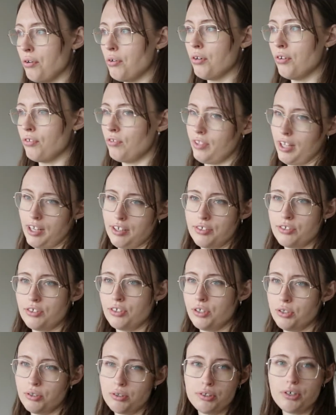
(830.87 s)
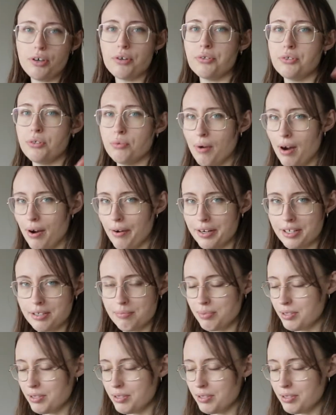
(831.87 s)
long that you're going to wear it,